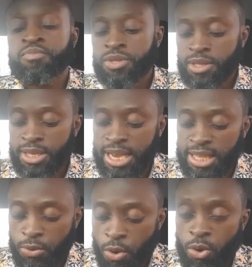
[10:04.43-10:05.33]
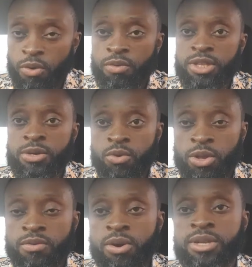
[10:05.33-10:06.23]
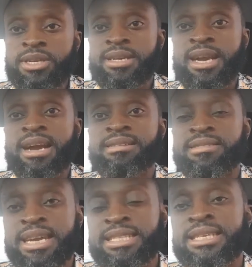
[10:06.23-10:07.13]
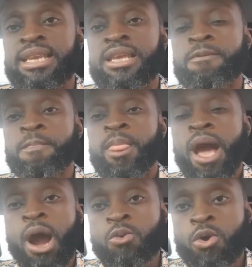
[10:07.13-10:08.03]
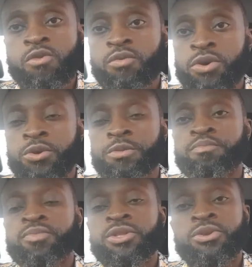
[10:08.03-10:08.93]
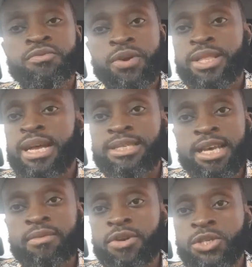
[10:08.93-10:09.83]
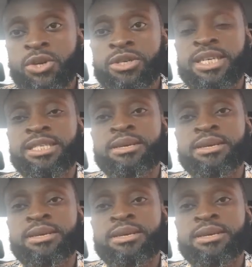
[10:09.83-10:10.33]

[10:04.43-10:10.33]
then the word of God can readily work for you. Don't forget that salvation is a